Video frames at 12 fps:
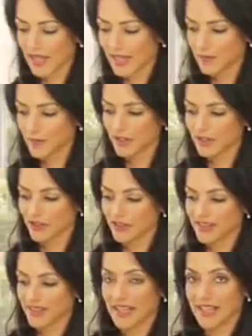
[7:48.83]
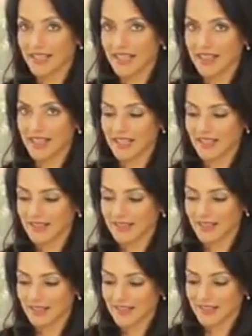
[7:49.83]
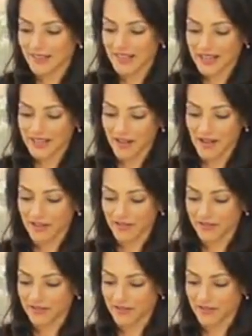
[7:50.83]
and I'm going to just take it like this and slide it off.